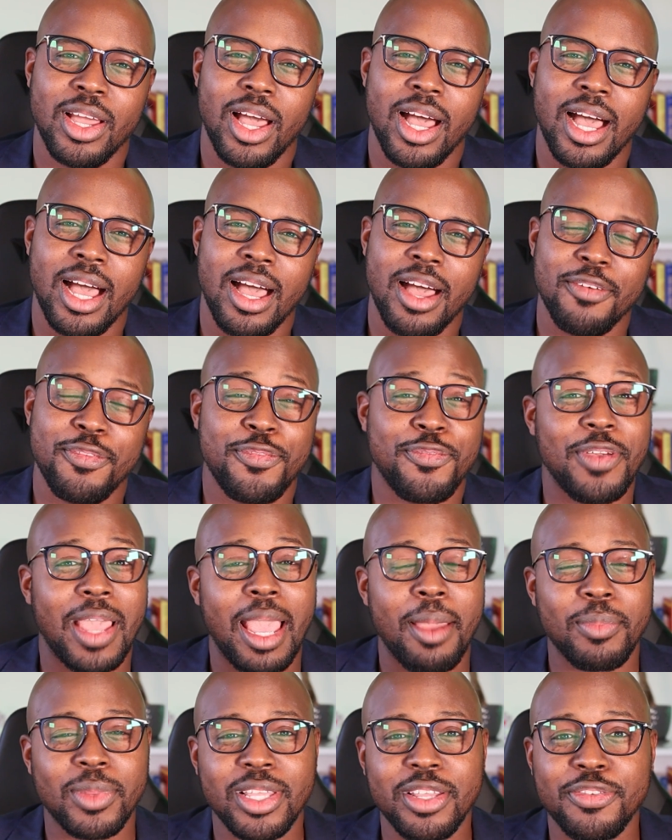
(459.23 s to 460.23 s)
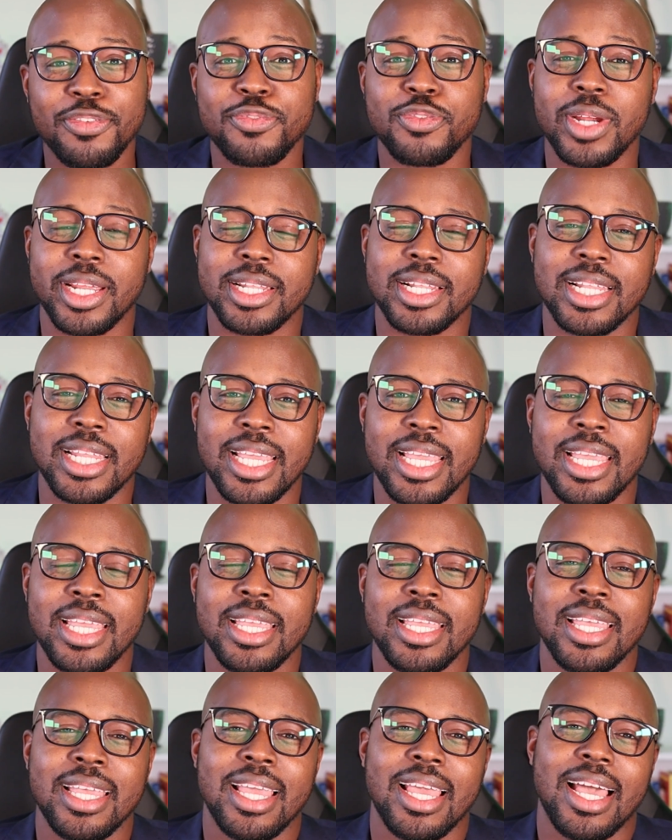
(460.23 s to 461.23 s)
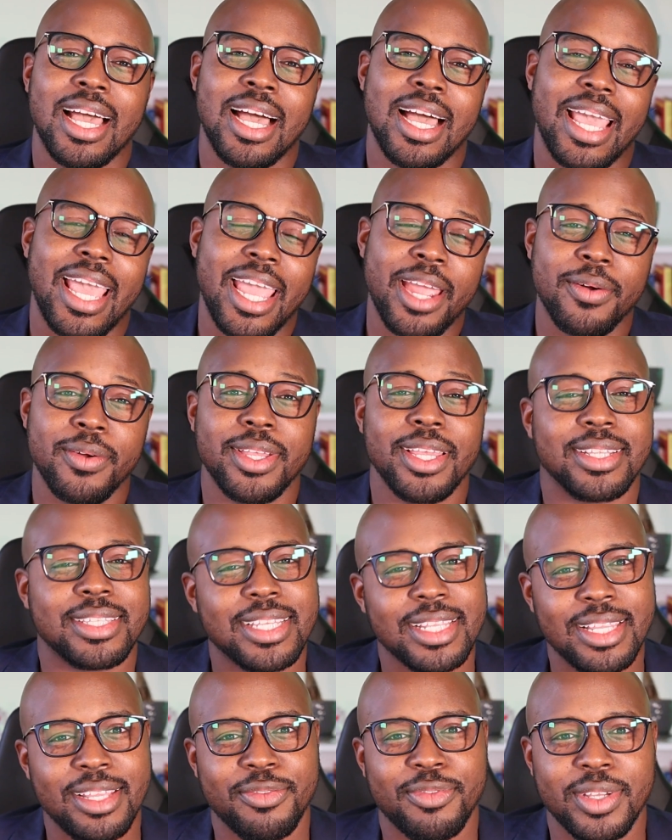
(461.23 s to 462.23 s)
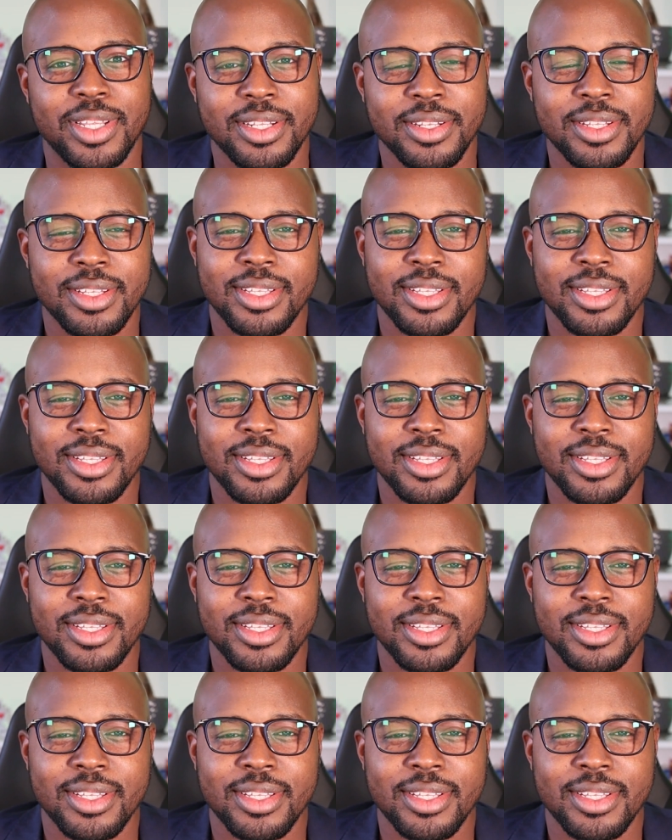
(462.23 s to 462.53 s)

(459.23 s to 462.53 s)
family-friendly area to live in.